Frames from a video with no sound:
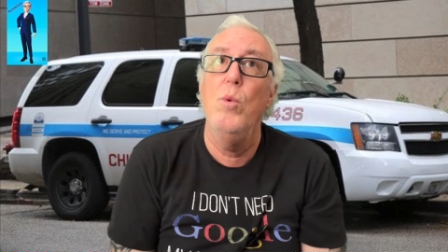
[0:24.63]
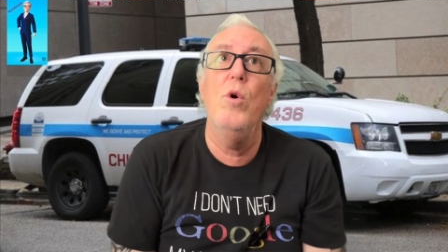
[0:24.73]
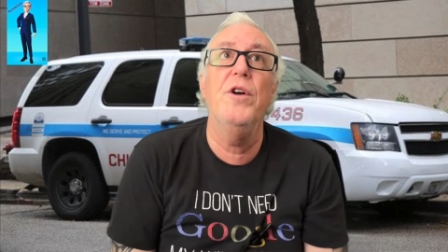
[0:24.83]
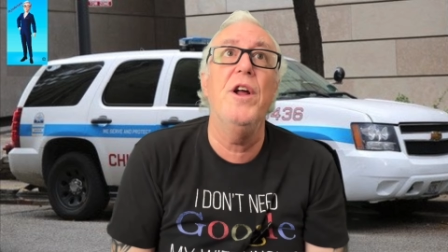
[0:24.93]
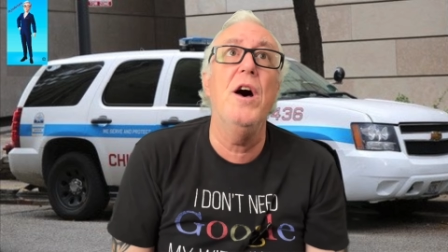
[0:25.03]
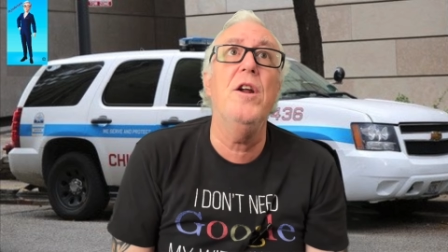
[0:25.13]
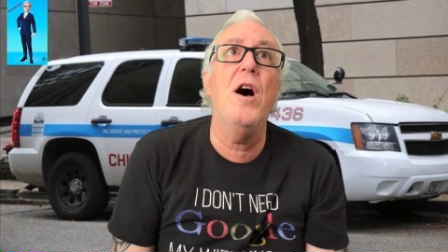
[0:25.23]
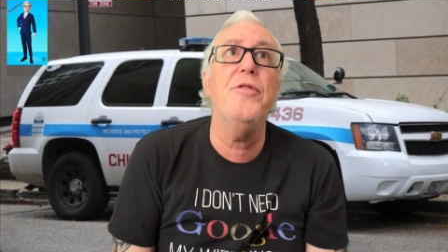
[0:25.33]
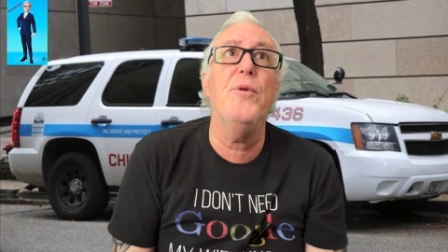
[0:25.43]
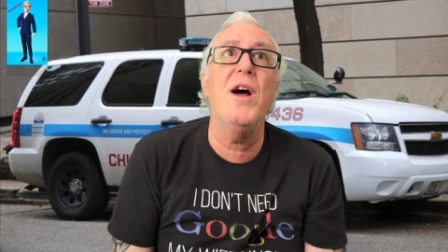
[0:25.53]
Well, an
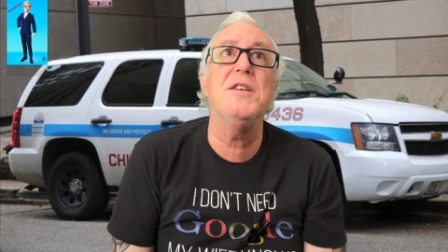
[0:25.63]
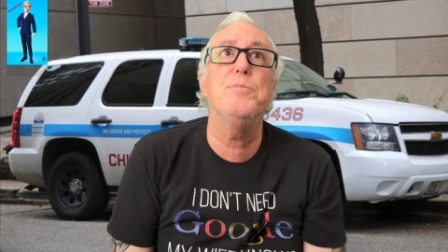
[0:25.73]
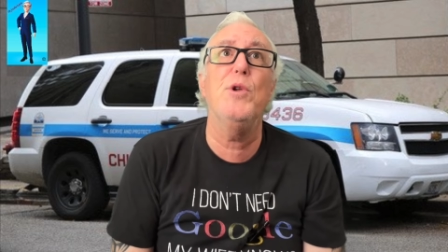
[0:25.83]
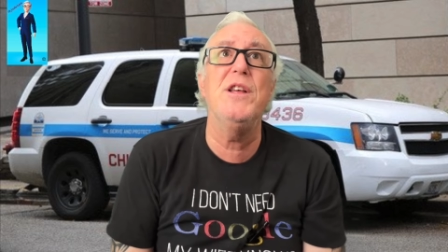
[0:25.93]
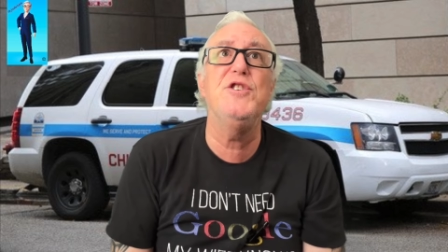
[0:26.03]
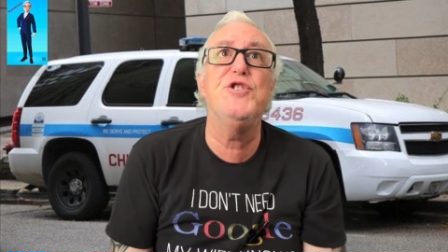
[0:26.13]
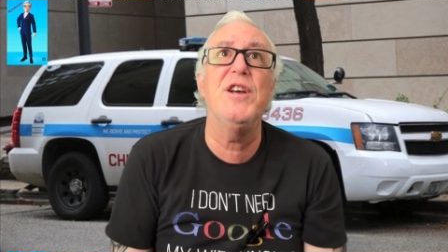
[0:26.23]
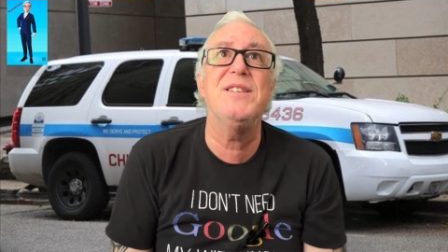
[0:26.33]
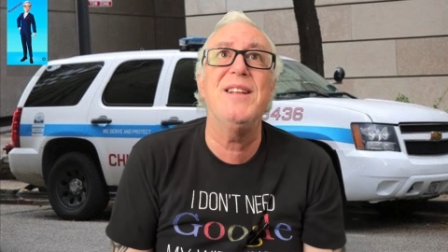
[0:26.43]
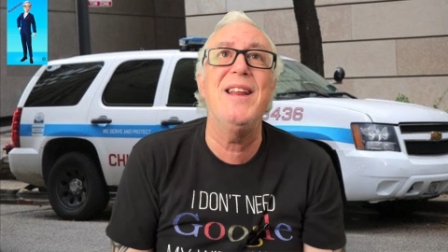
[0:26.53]
unauthorized police
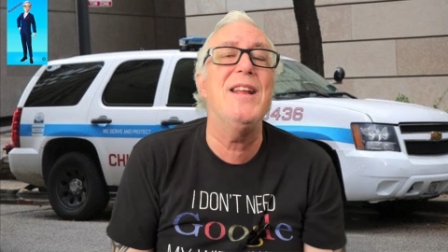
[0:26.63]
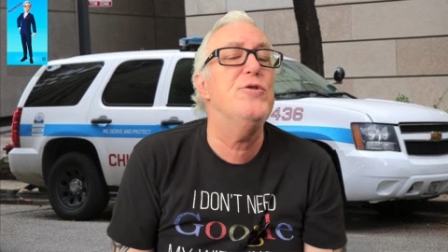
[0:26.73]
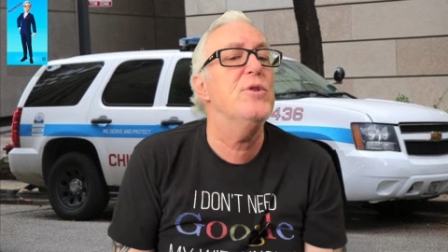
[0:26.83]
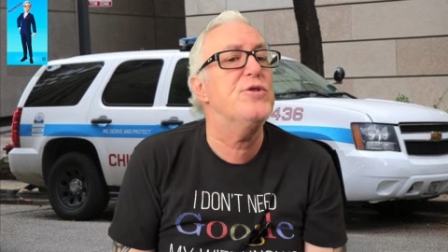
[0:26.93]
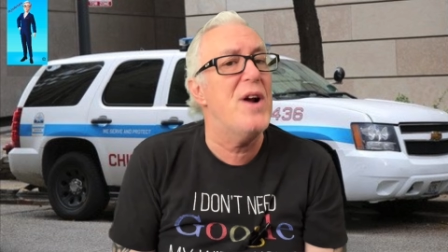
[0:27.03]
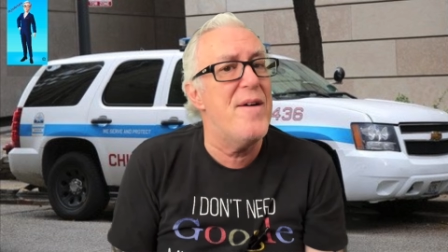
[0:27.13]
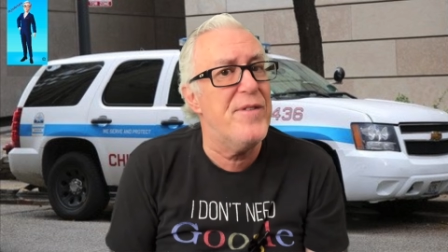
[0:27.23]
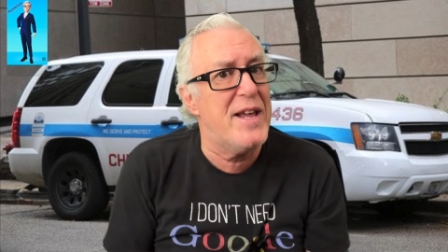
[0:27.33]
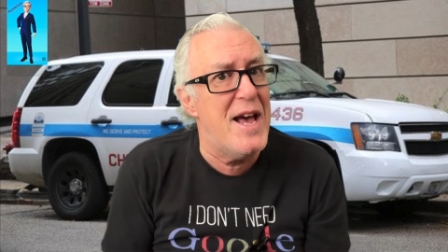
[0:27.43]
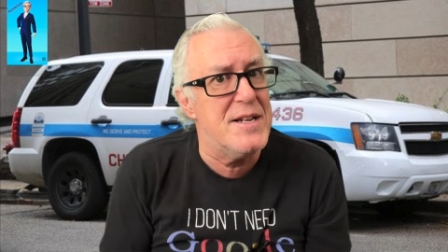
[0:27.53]
chase leading to a
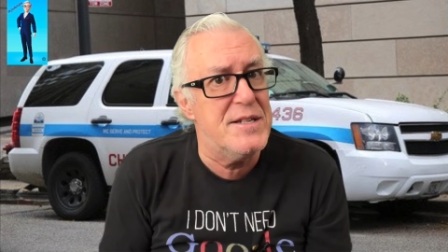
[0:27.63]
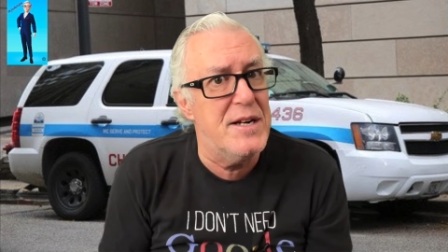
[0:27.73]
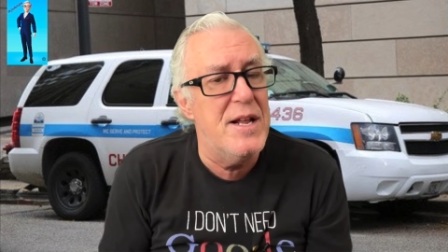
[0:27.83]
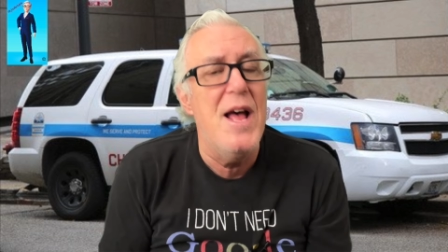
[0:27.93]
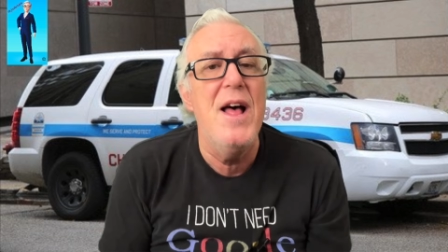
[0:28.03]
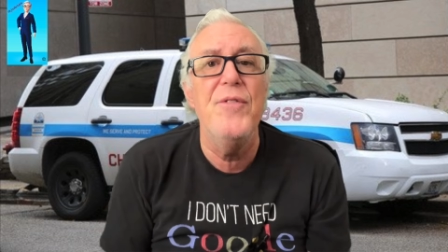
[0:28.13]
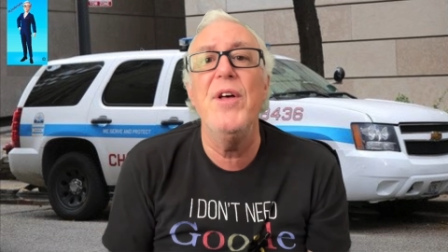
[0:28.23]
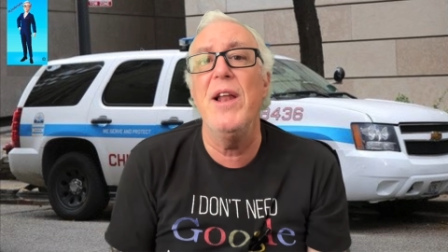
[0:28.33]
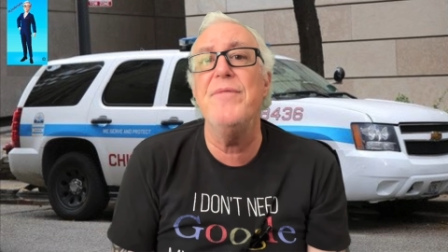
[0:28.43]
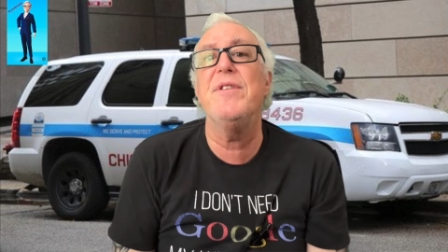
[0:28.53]
traffic accident
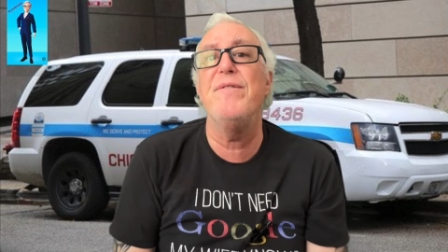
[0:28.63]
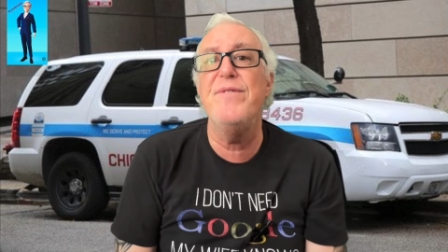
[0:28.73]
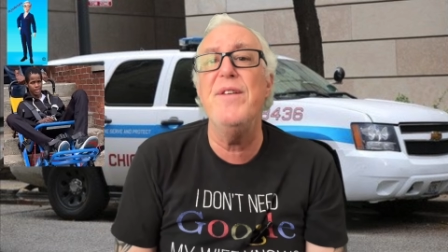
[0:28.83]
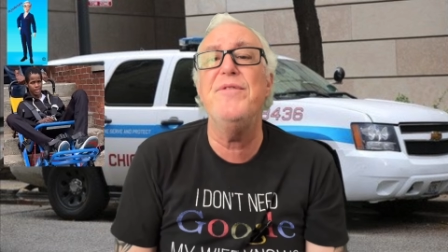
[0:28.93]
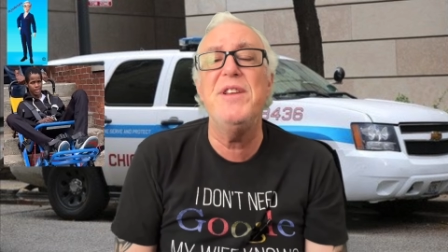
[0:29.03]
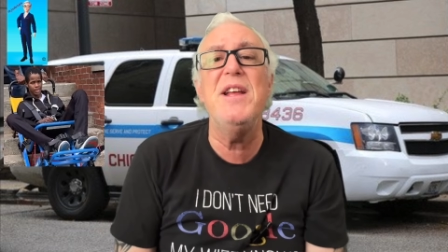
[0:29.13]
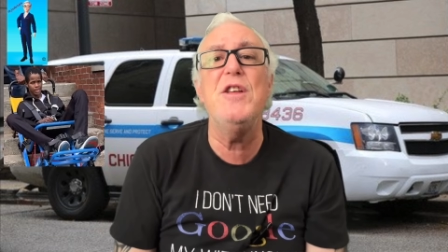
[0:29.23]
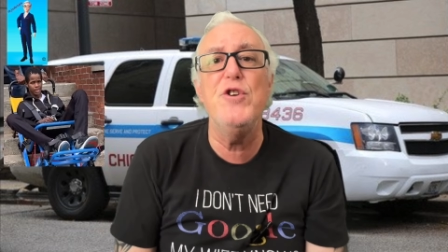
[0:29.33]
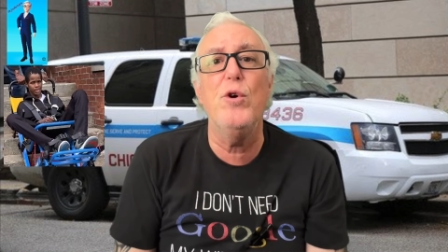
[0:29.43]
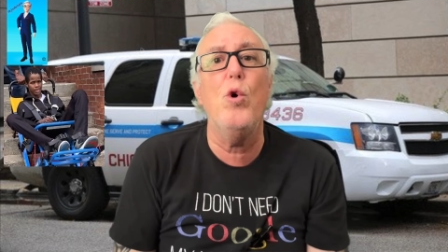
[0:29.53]
that left a
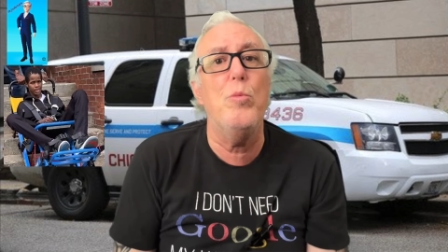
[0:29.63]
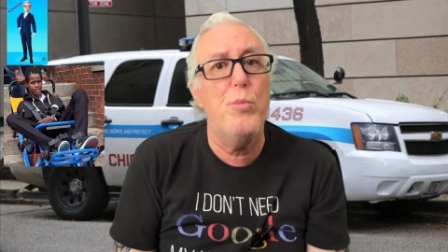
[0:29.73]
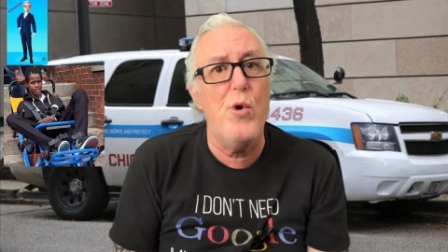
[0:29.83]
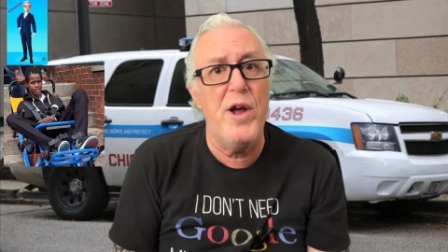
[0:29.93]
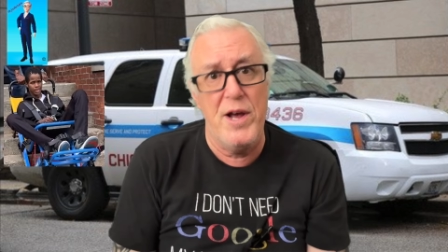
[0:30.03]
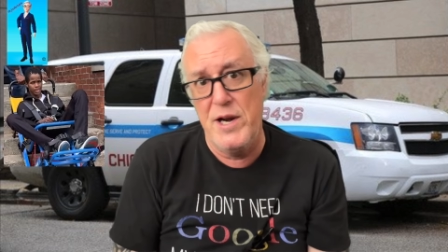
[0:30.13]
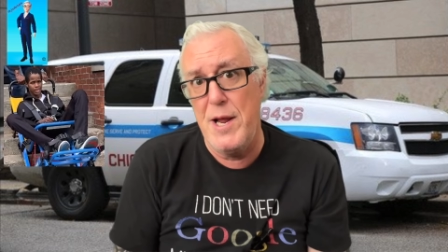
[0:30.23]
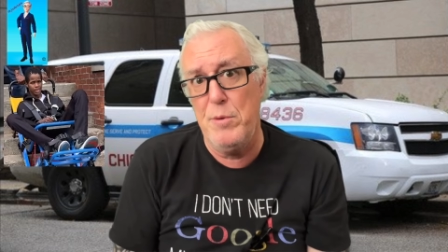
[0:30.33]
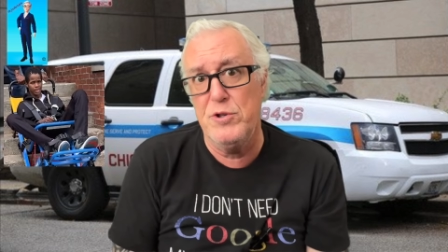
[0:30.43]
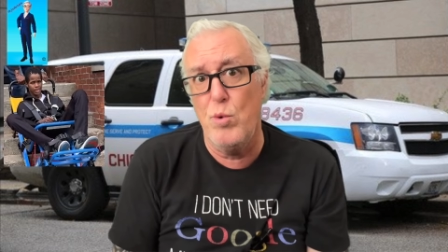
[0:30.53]
fifteen-year-old boy
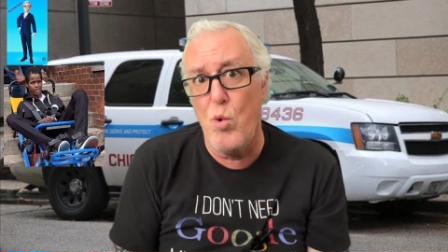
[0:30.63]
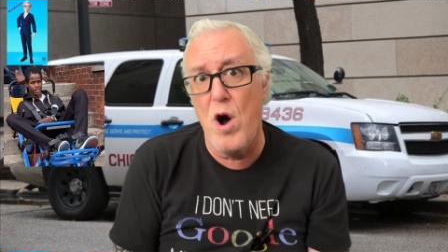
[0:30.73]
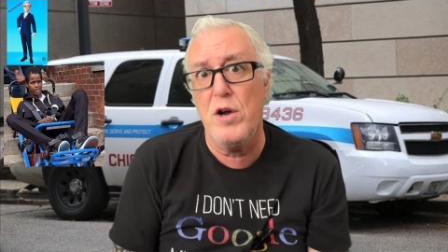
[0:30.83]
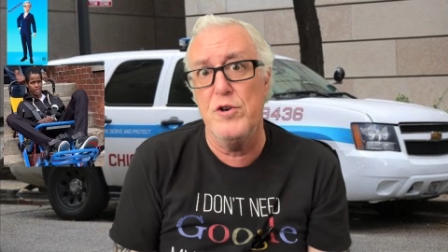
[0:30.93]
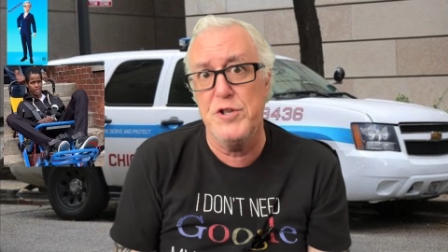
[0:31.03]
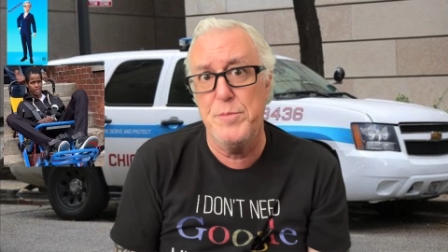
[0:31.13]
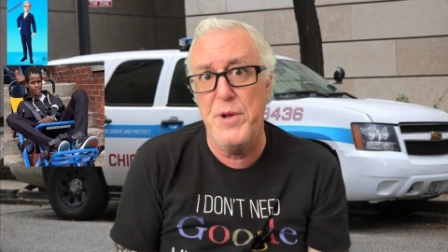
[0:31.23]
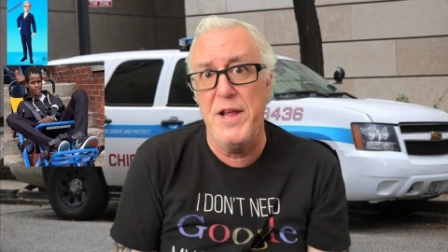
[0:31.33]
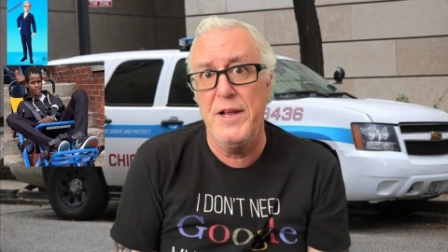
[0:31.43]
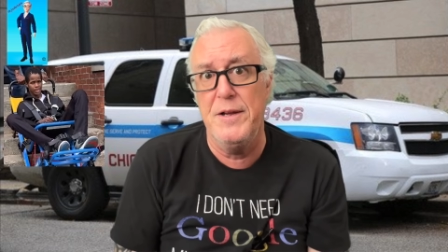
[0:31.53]
unable to walk or
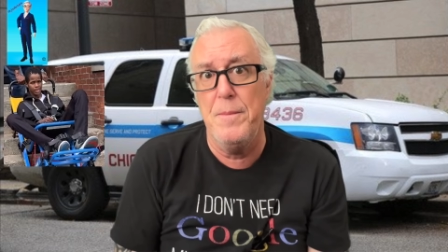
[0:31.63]
speak